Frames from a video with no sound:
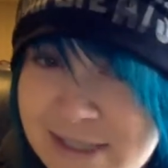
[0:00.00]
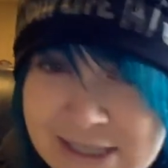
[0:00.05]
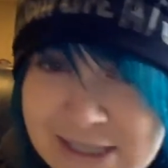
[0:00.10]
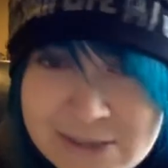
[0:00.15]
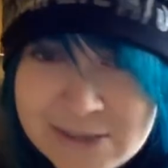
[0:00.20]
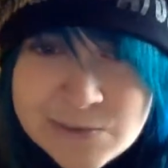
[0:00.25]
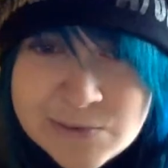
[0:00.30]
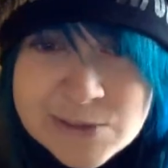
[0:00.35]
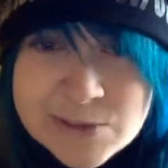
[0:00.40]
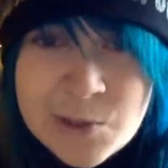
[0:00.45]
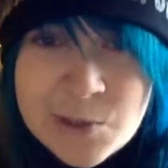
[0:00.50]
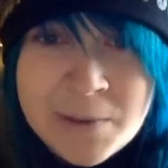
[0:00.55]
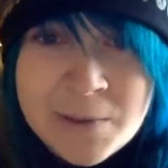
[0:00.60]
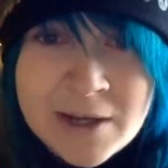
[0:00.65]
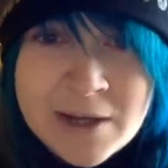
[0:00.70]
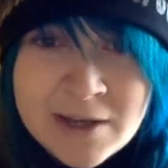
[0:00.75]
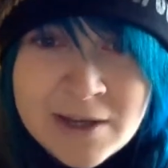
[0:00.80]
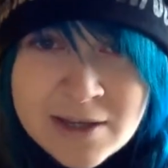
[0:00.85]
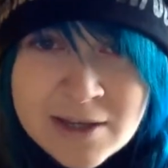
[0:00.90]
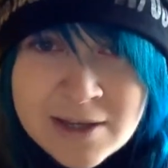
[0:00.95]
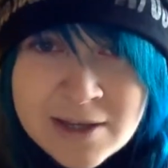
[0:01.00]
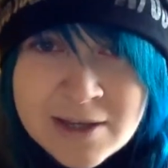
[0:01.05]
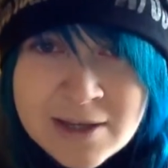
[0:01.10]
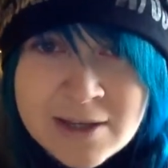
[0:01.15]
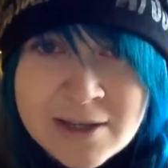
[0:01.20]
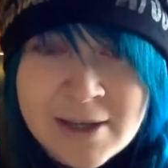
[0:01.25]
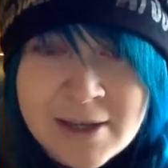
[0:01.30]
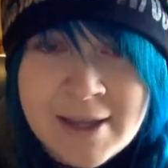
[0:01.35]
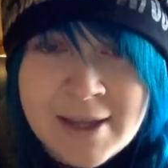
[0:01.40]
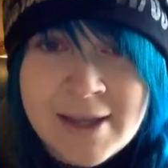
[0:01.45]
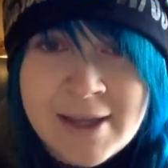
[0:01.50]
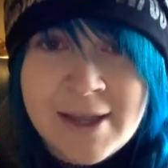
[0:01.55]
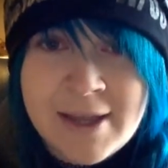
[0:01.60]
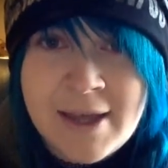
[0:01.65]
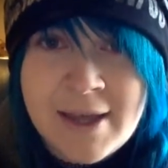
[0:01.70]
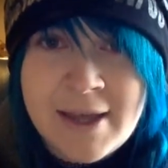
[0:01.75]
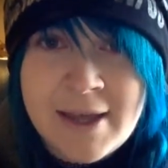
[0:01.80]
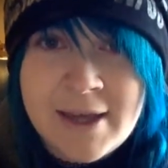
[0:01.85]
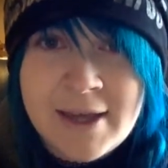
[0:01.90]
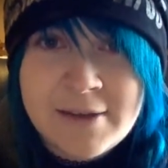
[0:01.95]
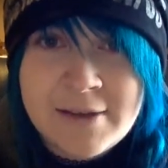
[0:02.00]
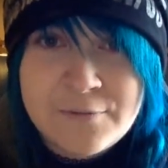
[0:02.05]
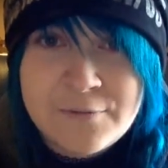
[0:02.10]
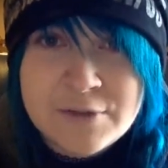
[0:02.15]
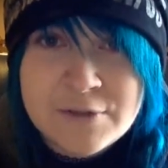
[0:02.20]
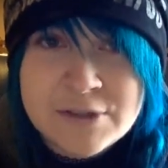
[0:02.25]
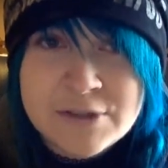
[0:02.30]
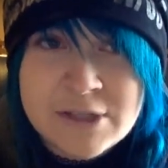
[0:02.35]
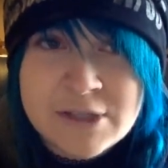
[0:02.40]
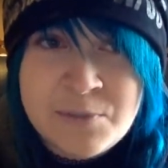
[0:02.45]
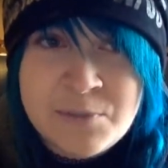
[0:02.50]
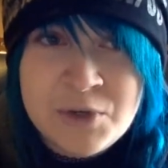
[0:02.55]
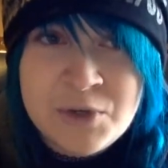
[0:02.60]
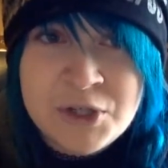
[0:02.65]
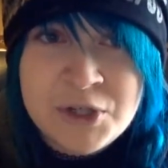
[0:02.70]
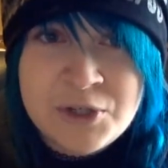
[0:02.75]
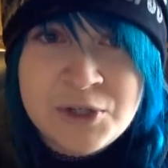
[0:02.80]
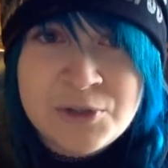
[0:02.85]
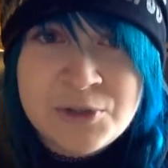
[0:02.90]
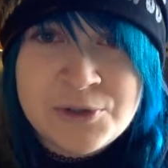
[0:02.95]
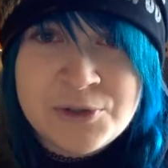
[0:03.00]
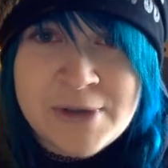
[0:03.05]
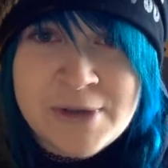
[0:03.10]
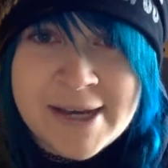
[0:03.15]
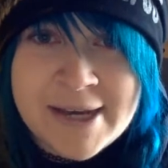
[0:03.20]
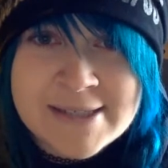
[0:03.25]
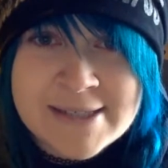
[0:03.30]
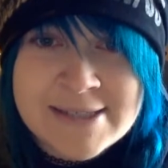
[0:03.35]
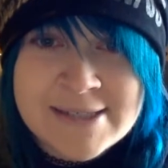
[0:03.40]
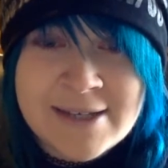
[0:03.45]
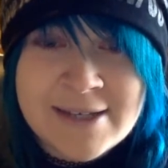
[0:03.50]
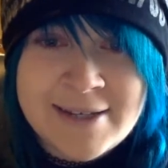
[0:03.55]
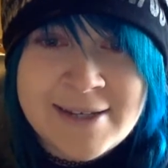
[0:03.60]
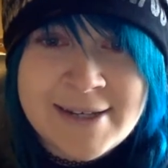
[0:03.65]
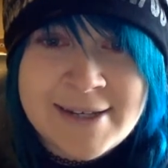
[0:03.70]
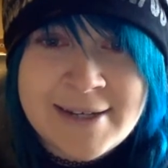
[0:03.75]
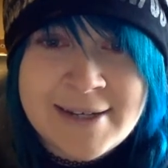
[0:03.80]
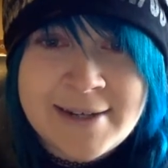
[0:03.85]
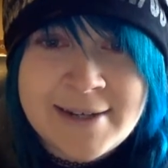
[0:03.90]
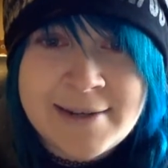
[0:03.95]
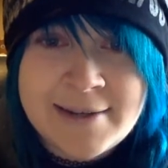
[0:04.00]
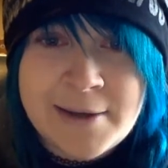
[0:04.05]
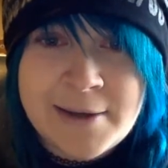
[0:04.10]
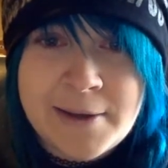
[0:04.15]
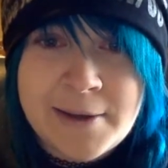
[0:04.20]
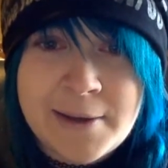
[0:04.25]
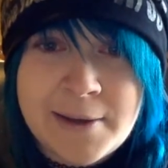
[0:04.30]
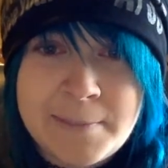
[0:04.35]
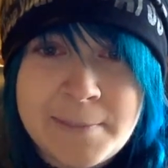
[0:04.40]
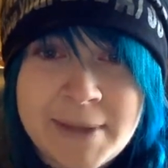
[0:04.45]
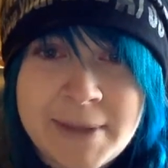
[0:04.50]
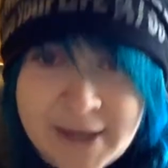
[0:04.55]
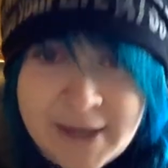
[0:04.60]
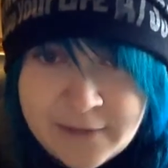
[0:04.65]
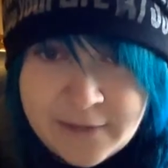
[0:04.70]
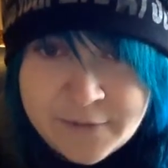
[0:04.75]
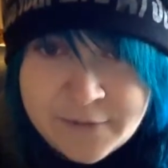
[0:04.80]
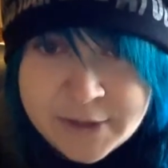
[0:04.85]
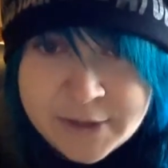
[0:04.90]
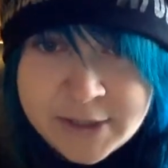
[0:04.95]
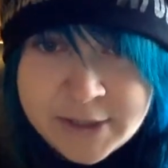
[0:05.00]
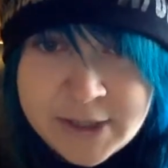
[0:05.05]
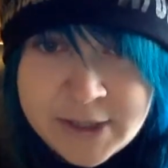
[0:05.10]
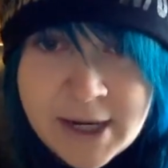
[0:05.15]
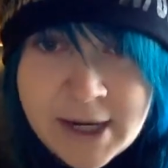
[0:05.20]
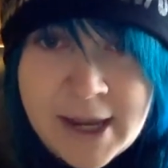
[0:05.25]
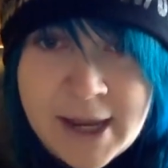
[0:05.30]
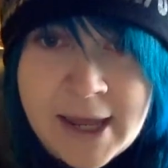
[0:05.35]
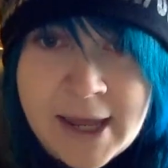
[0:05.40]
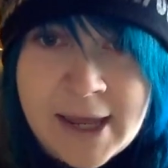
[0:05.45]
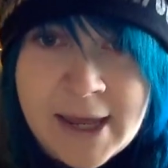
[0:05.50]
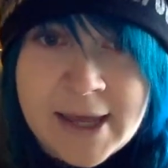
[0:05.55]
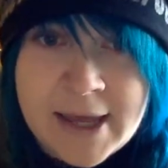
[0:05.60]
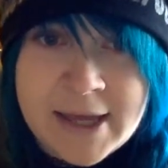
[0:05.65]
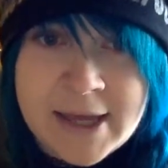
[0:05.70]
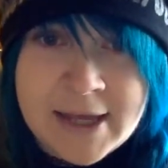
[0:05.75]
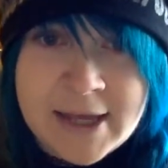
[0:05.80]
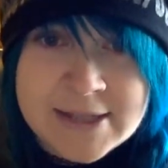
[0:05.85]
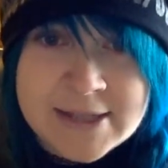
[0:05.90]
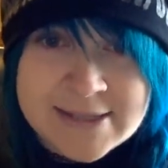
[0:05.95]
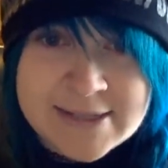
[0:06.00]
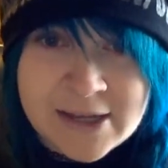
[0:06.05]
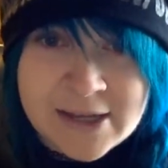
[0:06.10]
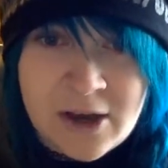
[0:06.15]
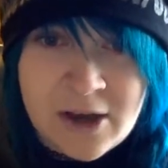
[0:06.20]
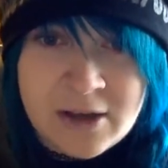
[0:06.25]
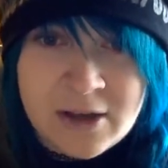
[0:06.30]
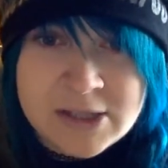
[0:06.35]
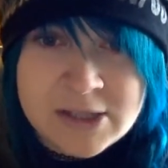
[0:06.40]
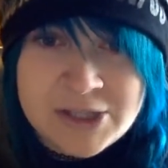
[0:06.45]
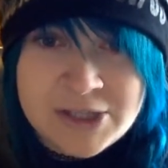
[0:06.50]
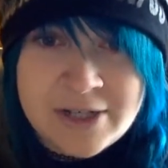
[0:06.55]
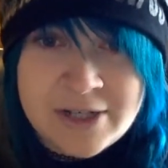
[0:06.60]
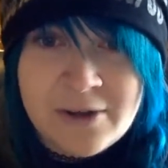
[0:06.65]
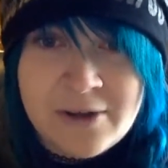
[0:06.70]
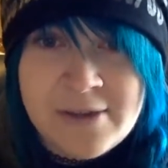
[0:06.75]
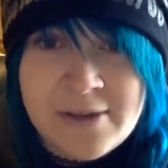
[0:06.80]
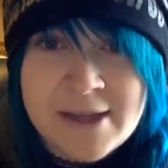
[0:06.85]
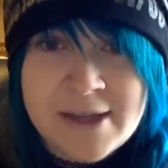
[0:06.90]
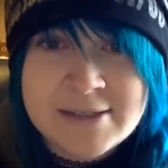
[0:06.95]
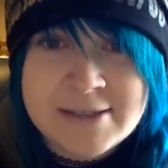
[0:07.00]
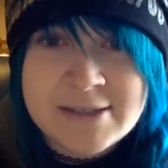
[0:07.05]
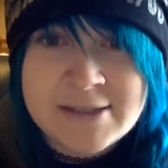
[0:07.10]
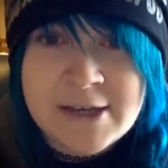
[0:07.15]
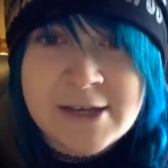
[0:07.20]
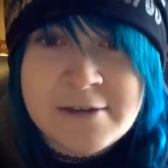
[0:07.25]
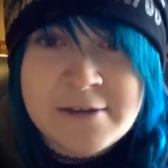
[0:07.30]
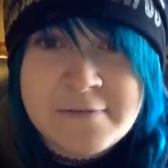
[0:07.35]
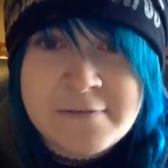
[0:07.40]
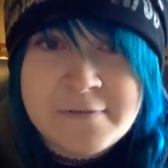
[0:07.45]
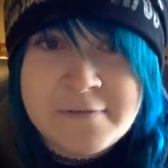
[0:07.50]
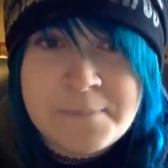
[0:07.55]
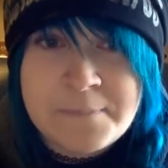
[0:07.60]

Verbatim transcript: Like, what's going on? For someone who has studied behavior and psychology and all that stuff,